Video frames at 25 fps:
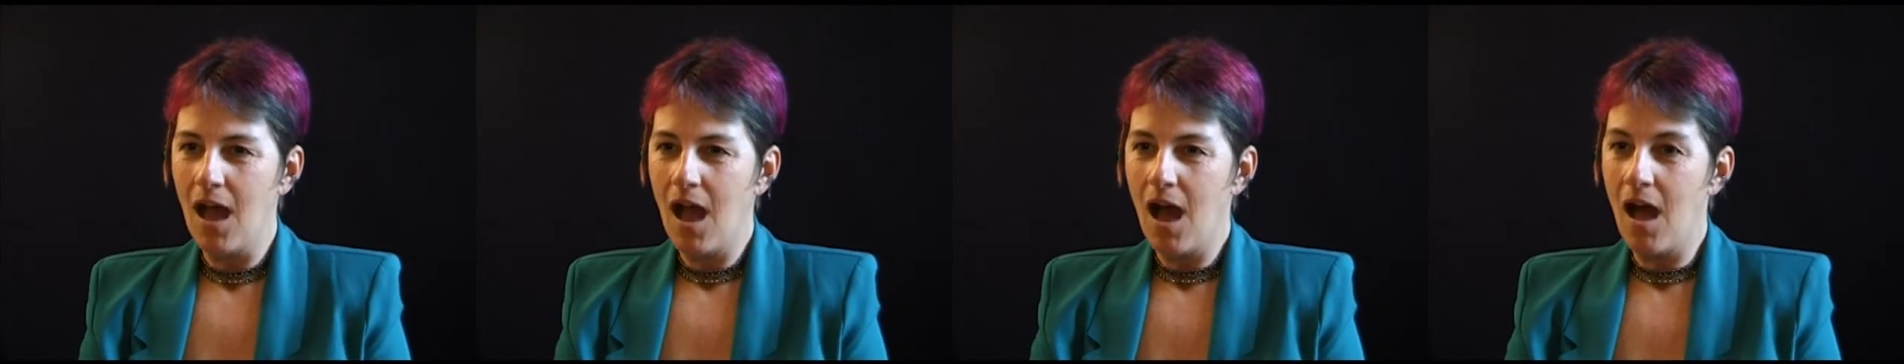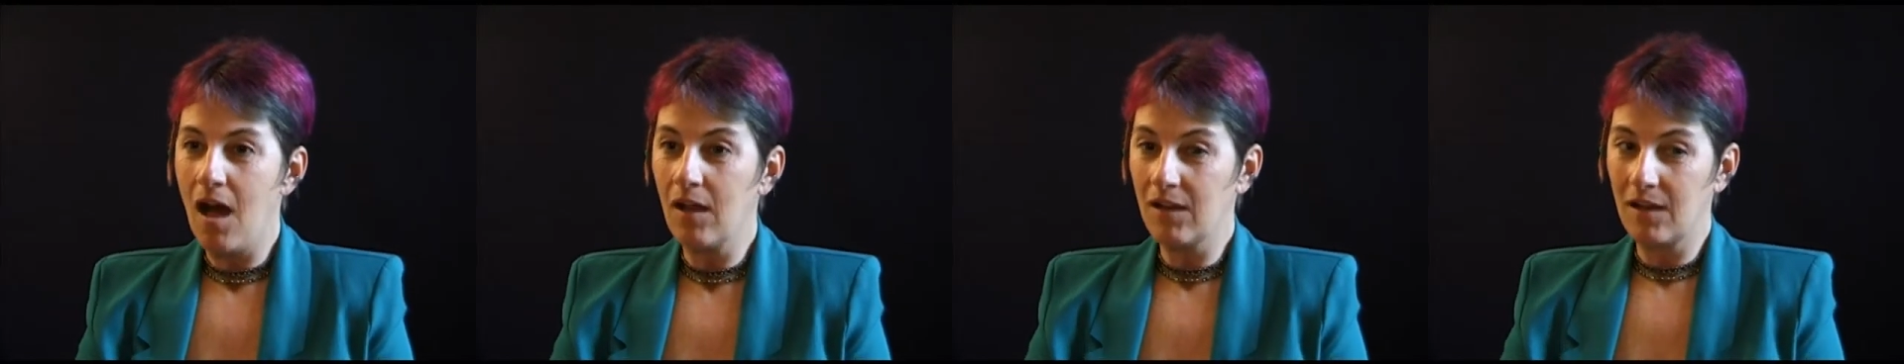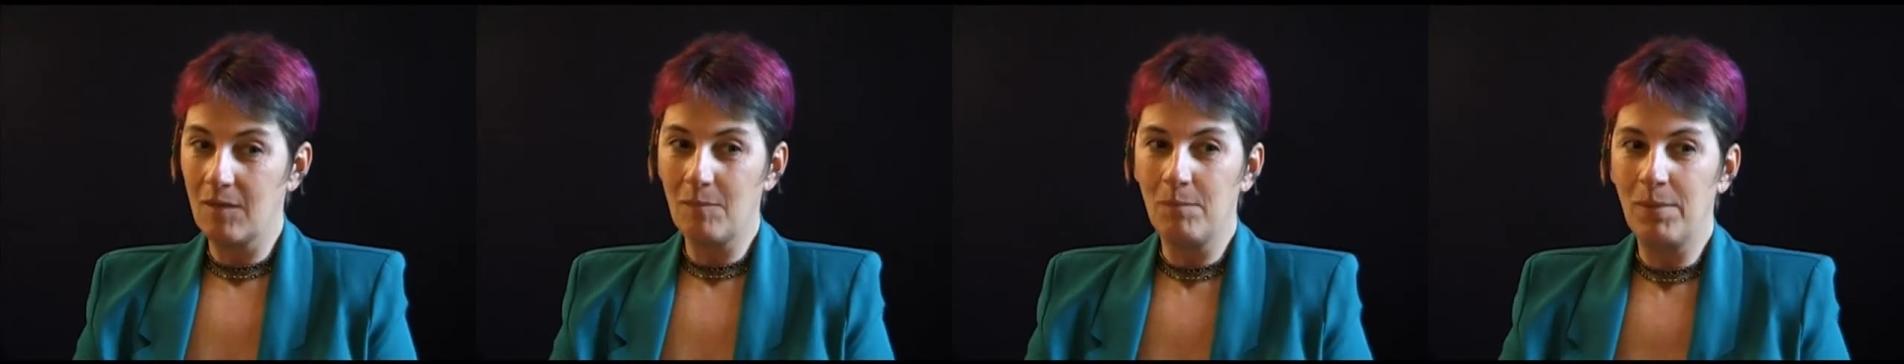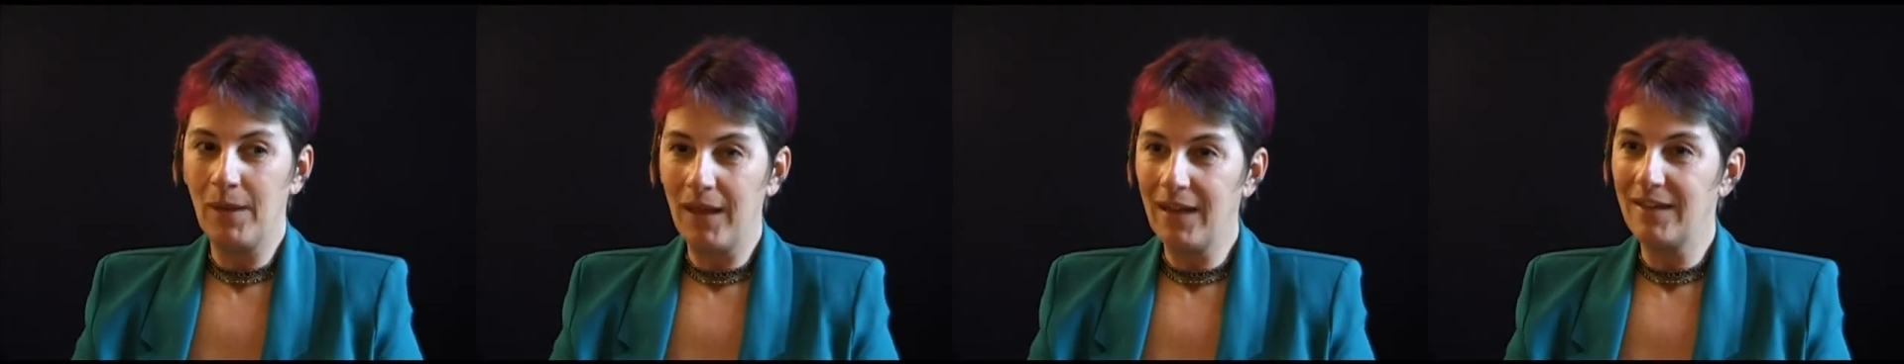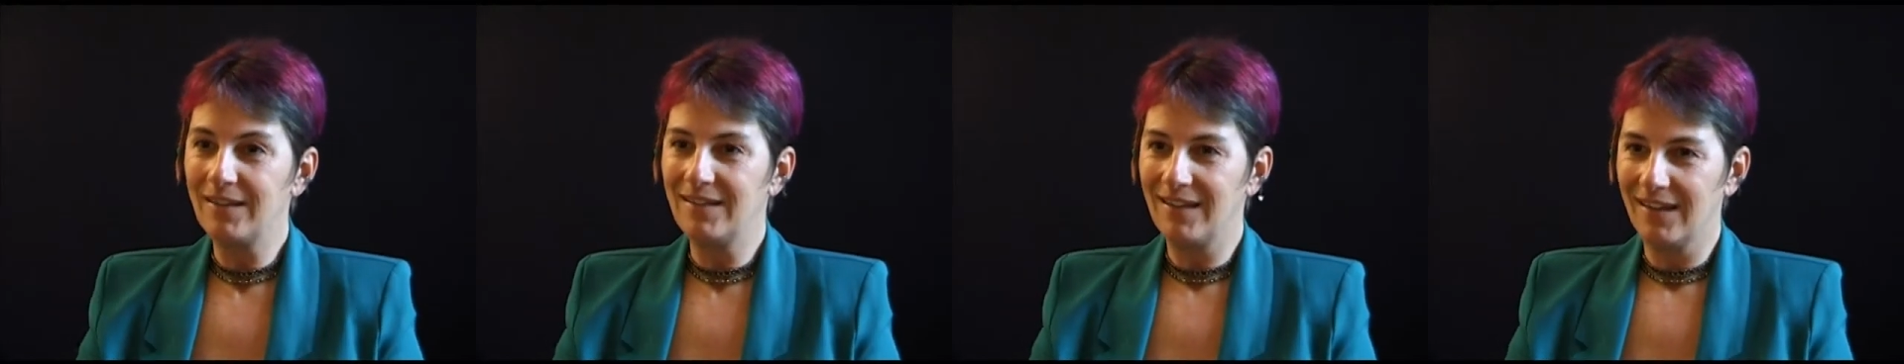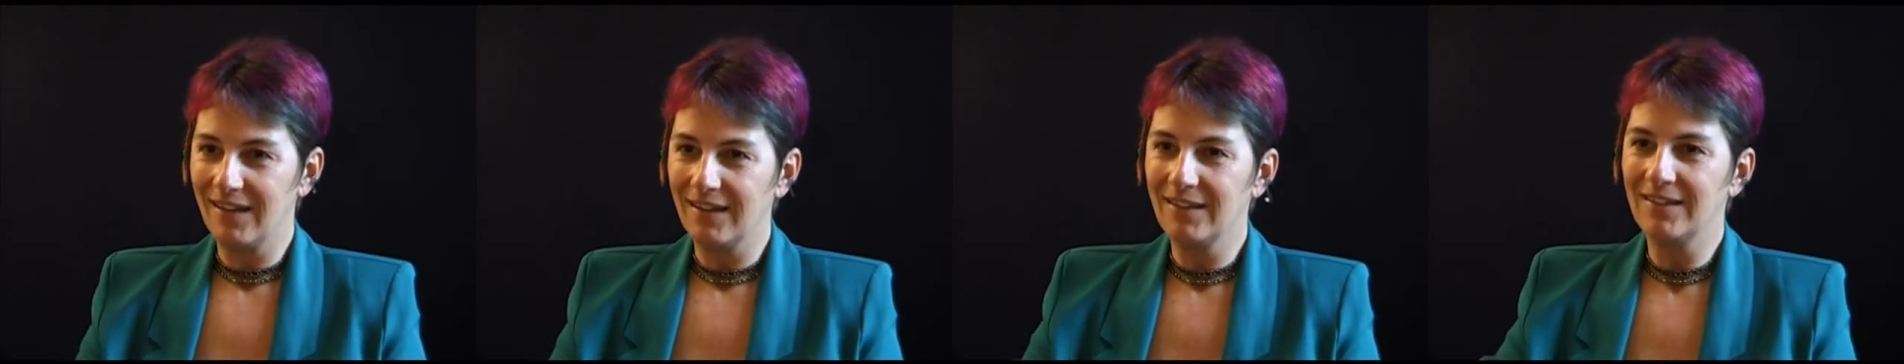are
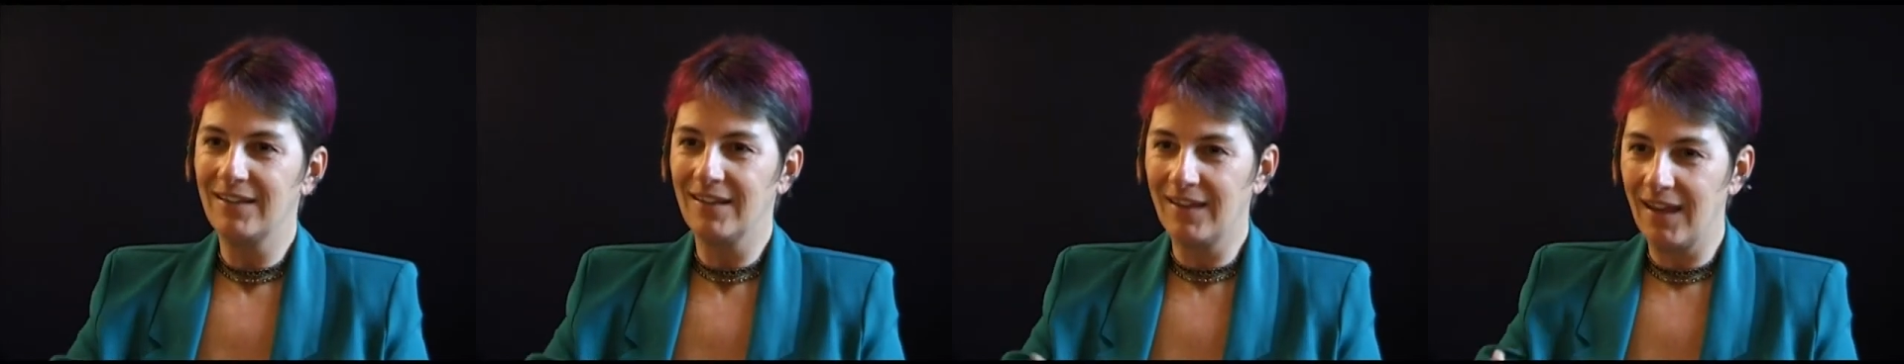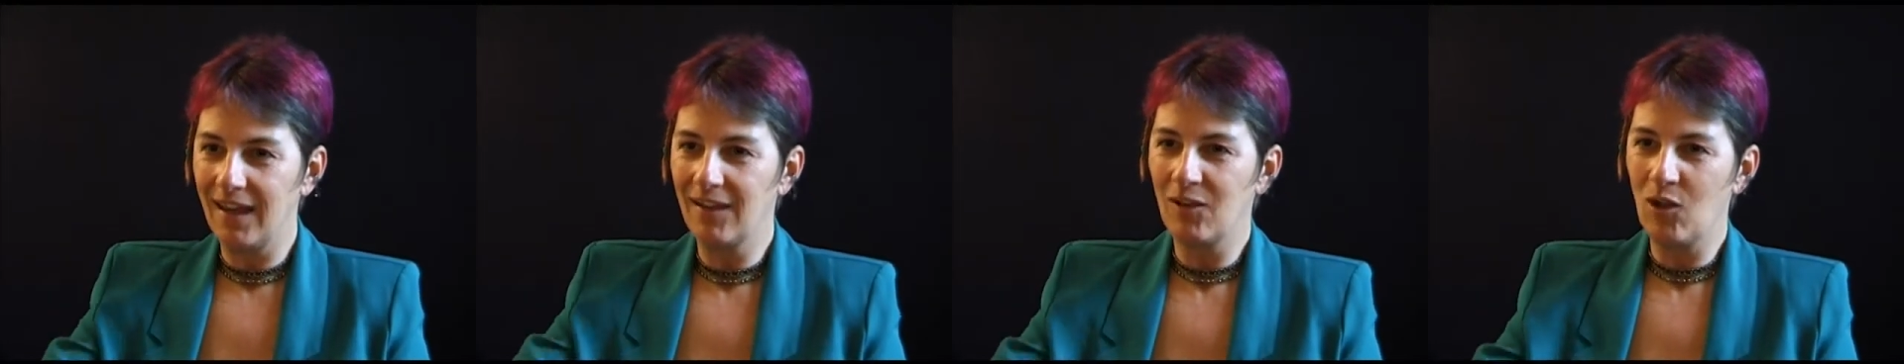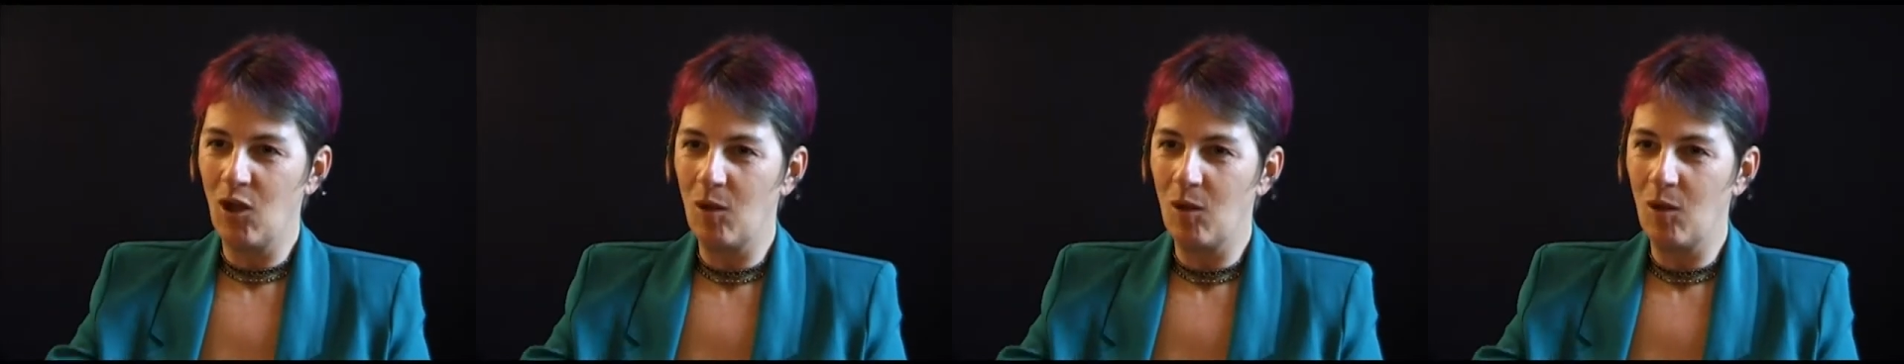competing to get